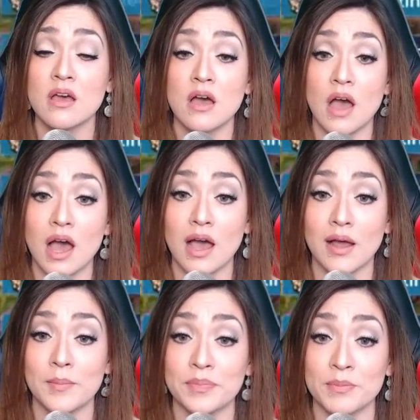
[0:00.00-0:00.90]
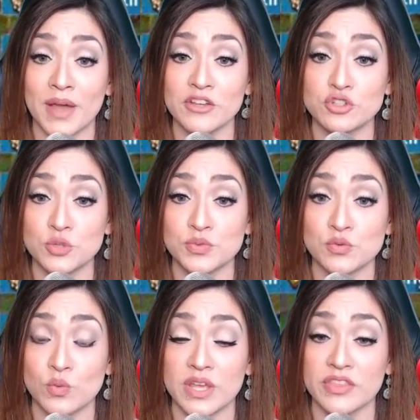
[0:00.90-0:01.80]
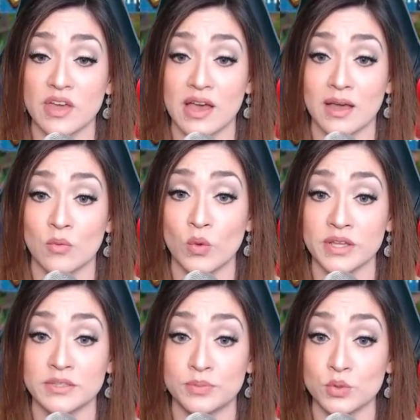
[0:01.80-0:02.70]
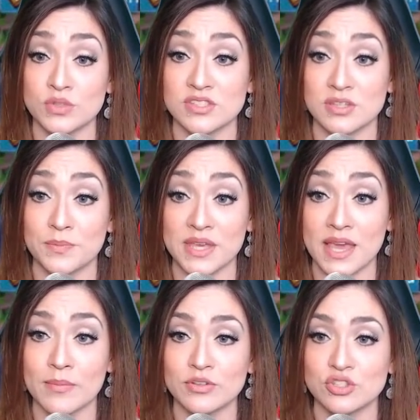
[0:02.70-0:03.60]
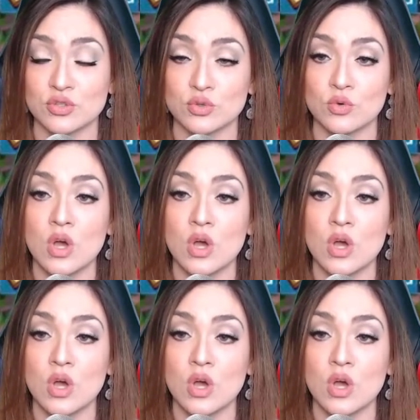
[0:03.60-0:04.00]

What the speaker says: my troops with winged boots to be able to